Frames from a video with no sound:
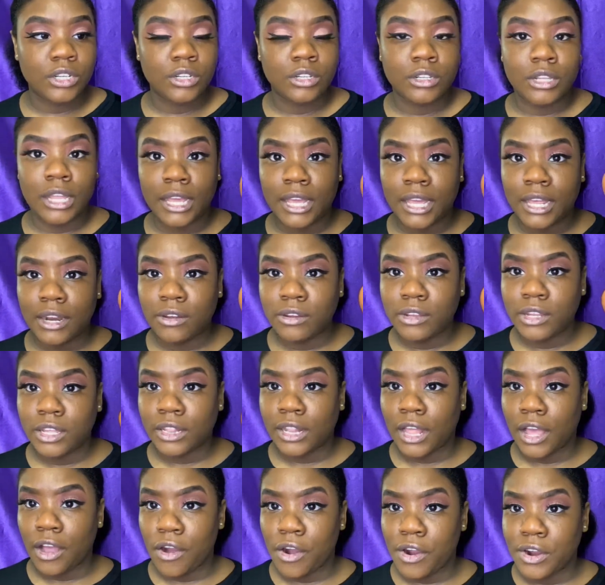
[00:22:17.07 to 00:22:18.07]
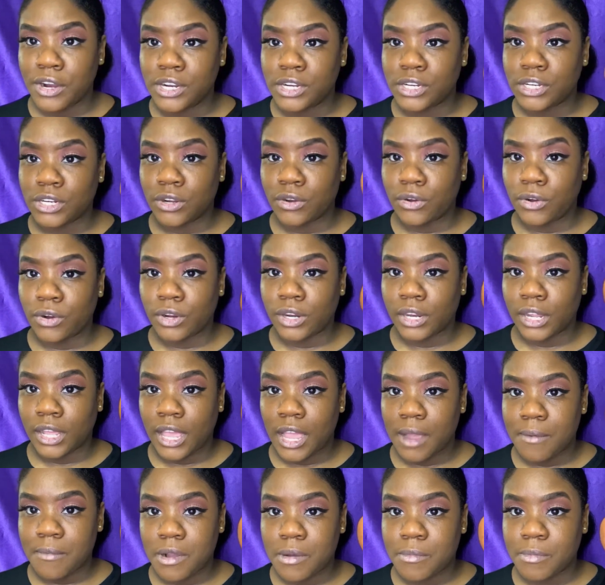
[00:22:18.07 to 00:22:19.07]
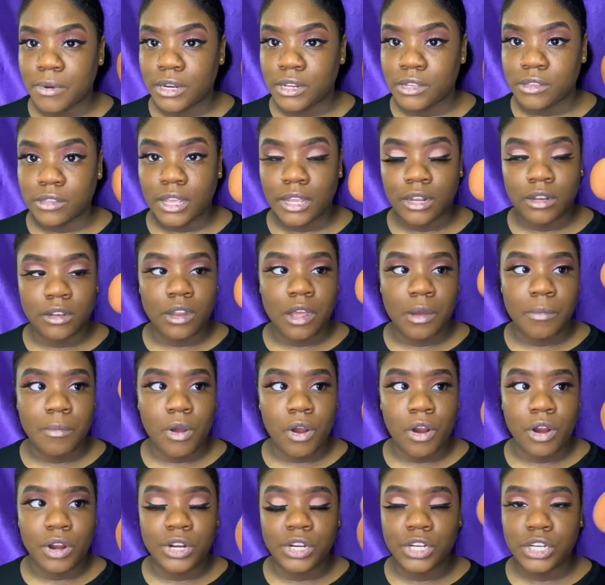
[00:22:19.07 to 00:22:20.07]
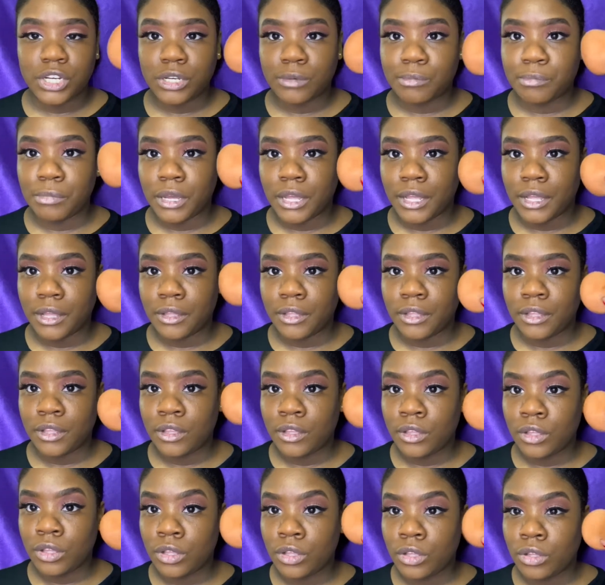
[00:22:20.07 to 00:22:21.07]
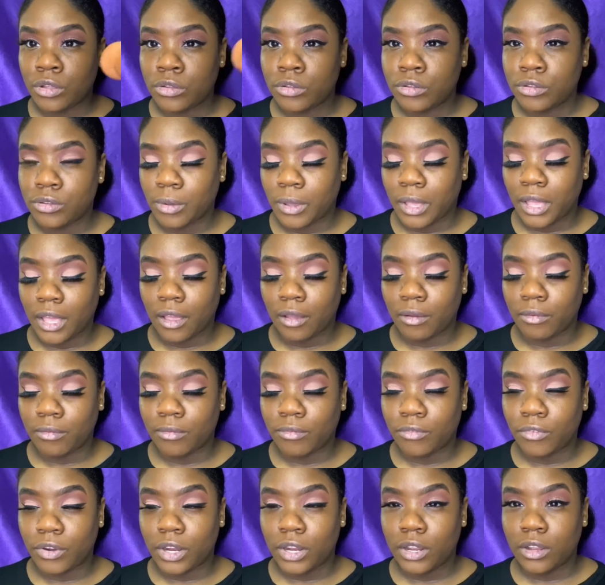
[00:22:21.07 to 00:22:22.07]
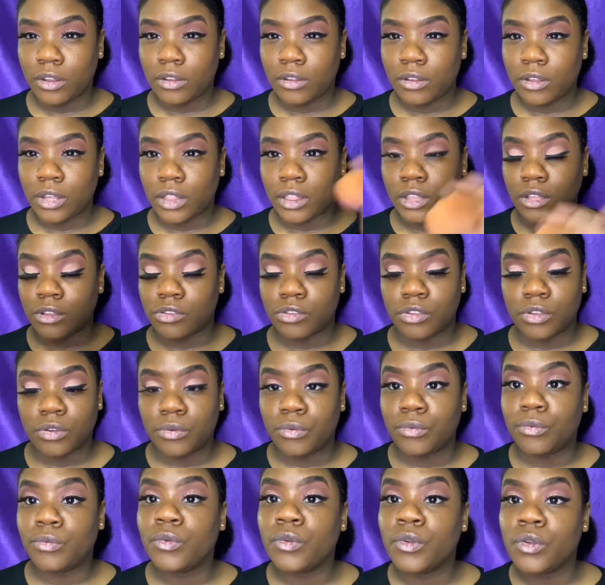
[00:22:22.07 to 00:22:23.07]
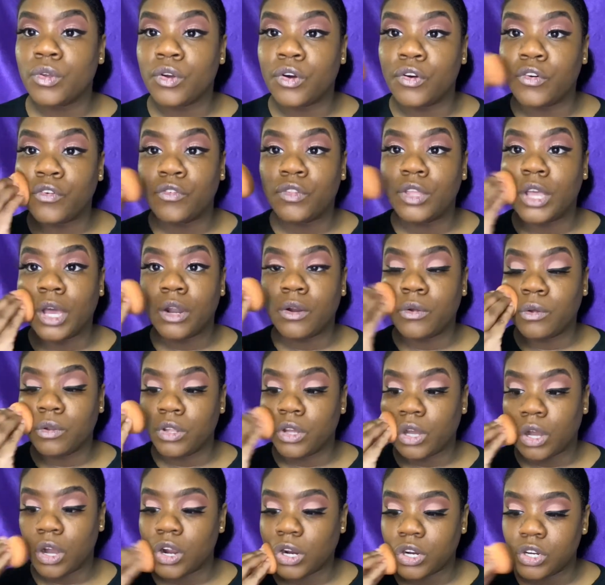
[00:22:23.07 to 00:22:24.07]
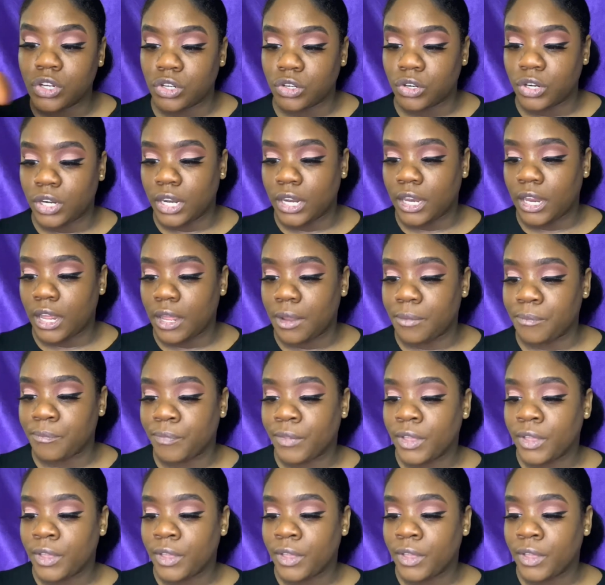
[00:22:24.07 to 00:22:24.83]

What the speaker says: Like, it don't look that orange on camera, but it's like dumb orange, but it's okay, right? I think so. Hopefully I don't look orange during the day.